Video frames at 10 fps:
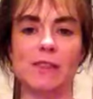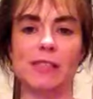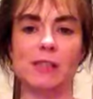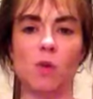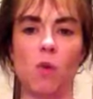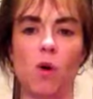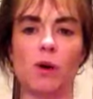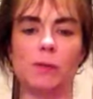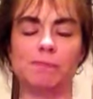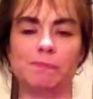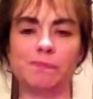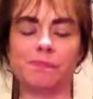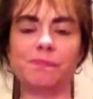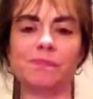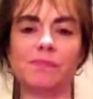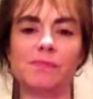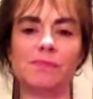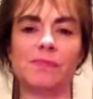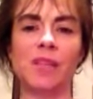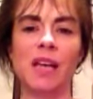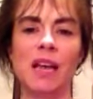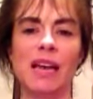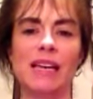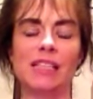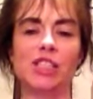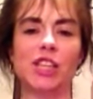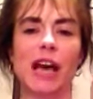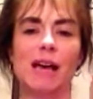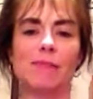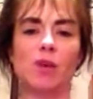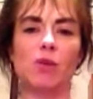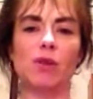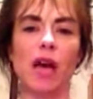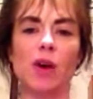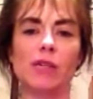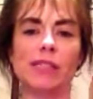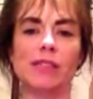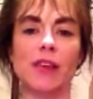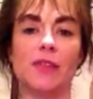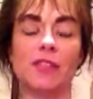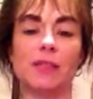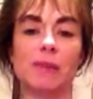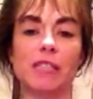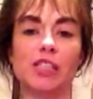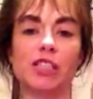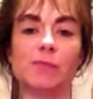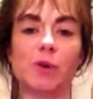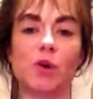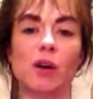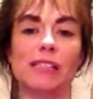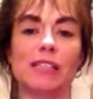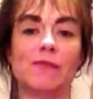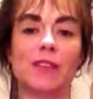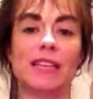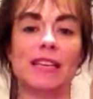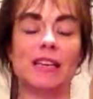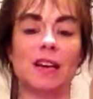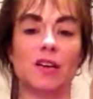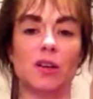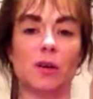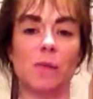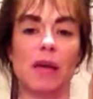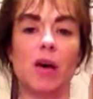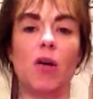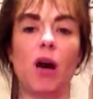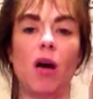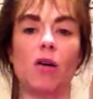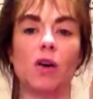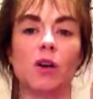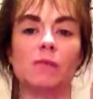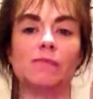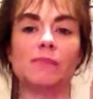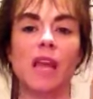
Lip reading: this quarter. Each time you will notice that the speeches progressively get a little bit longer.